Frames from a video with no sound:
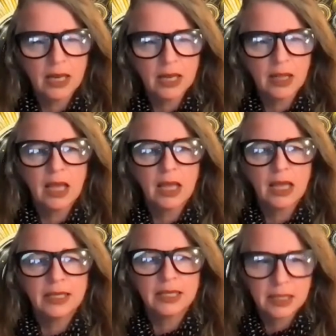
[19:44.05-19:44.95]
And
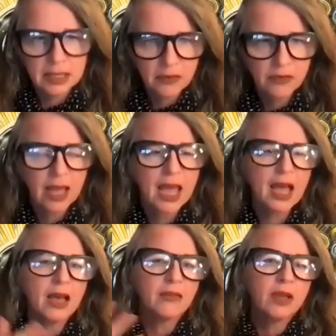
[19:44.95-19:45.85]
it's as if I
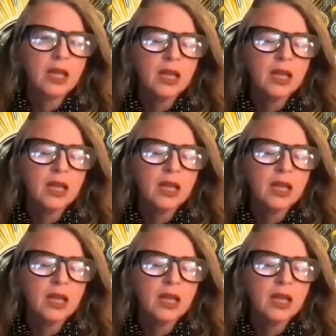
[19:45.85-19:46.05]
have